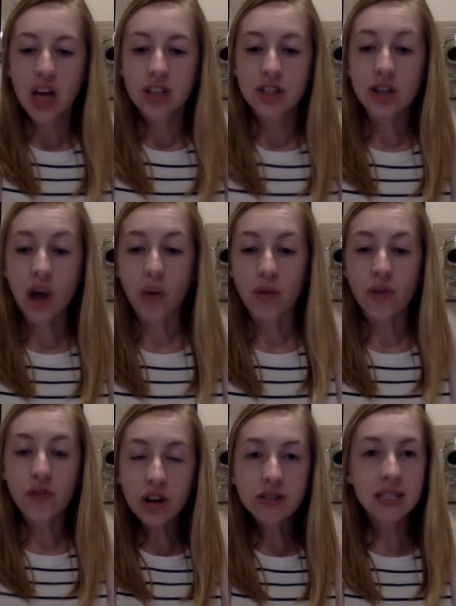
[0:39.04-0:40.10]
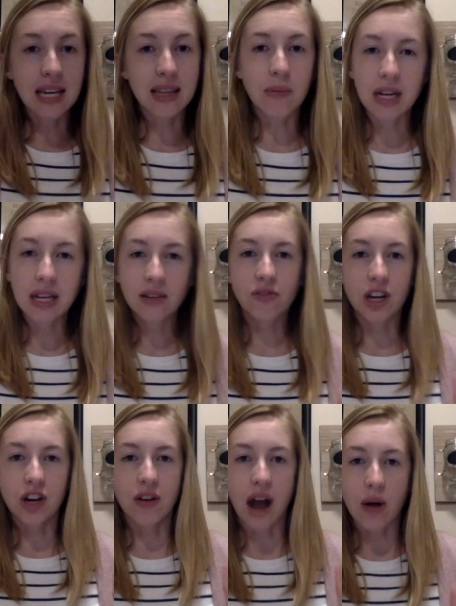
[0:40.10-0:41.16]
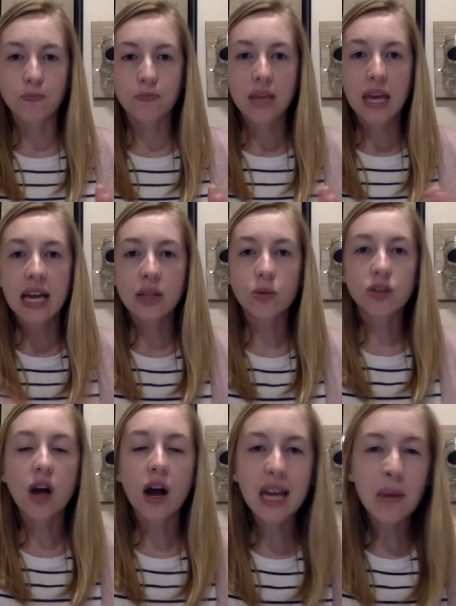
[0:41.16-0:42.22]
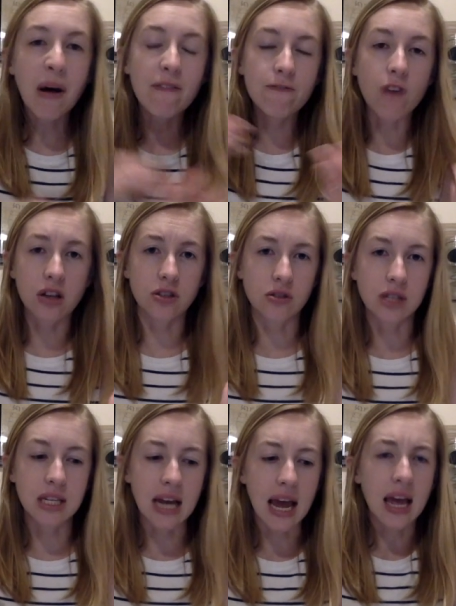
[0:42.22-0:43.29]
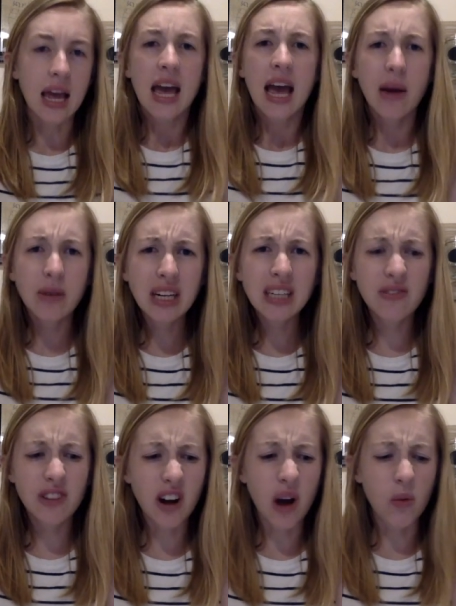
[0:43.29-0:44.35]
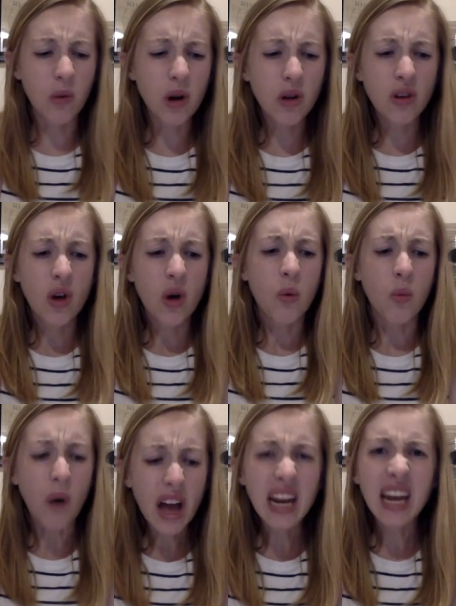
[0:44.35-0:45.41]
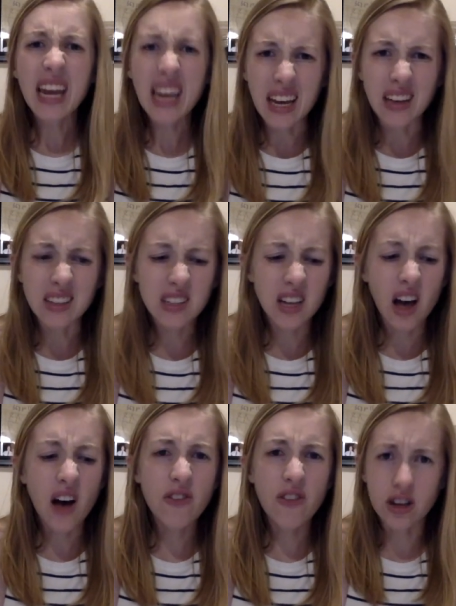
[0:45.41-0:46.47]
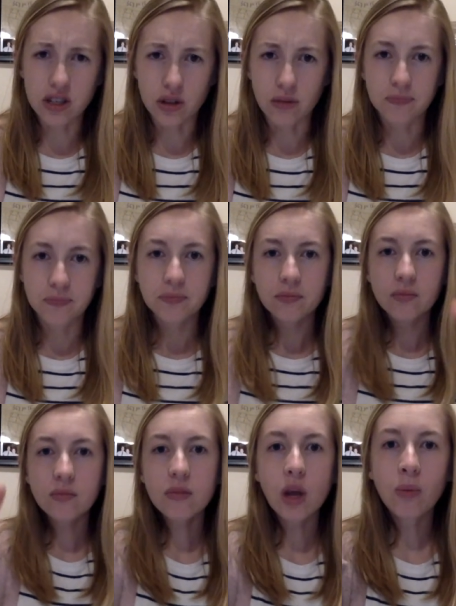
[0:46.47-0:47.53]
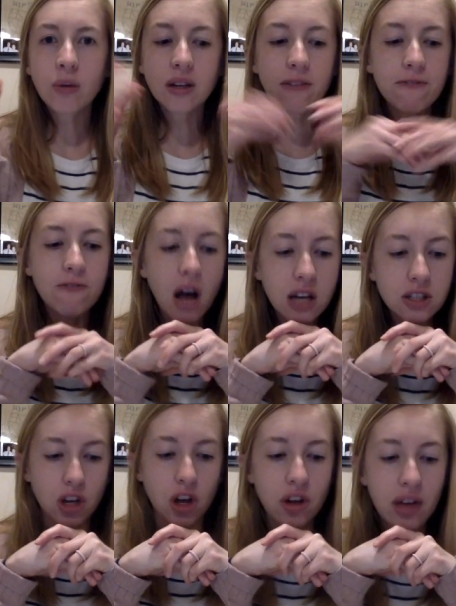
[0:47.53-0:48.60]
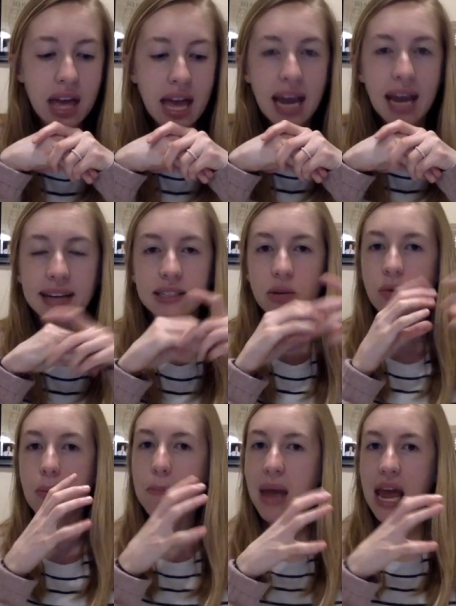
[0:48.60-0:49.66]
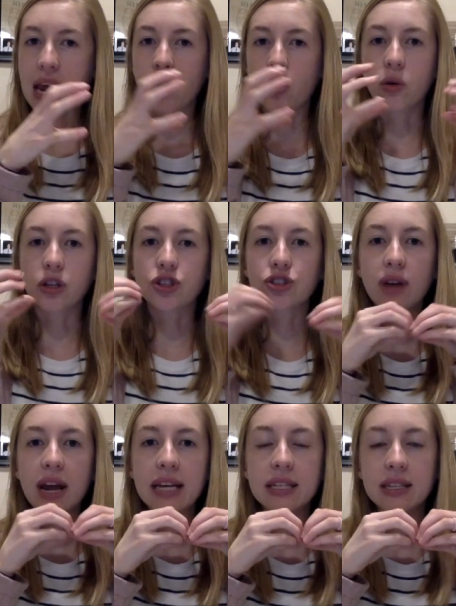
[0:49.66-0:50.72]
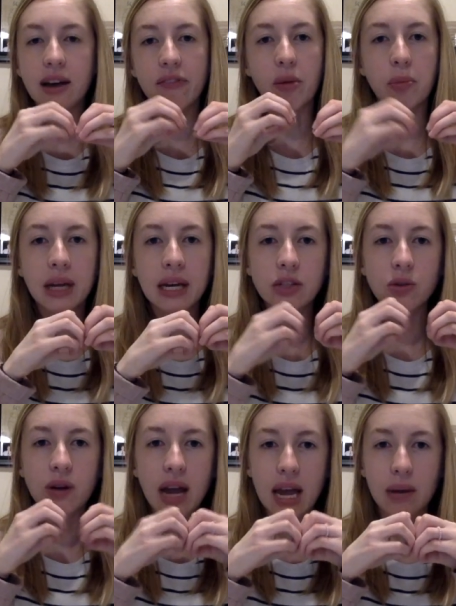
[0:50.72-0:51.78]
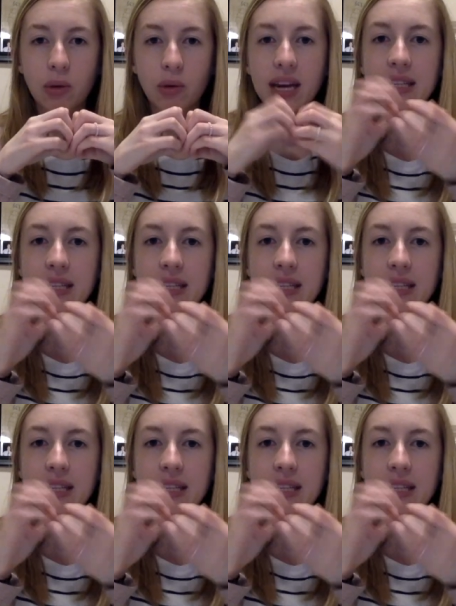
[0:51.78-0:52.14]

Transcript: So the first thing that we need to figure out is we're talking about fossils today, and we need to figure out, well, what is a fossil? Well, a fossil is a remain or a trace of a plant or animal.